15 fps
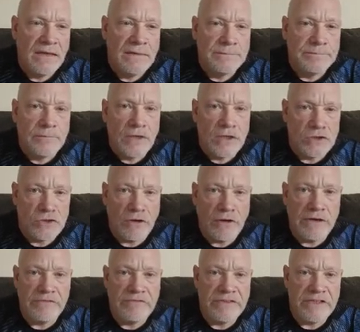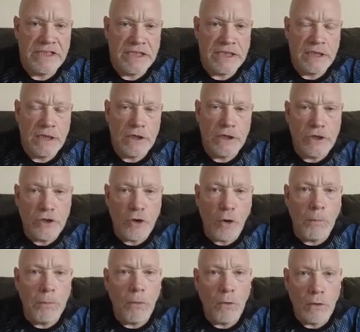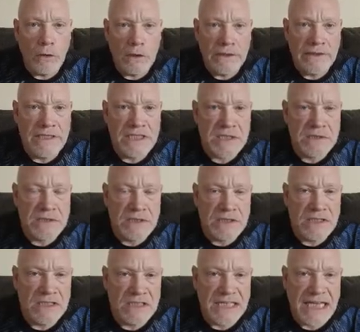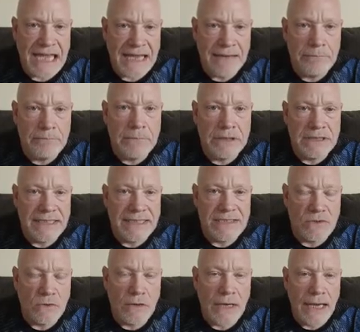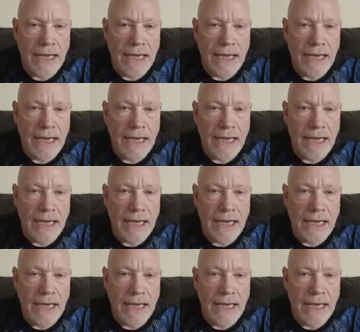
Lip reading: Sorry for the no ball on this game, but that's okay.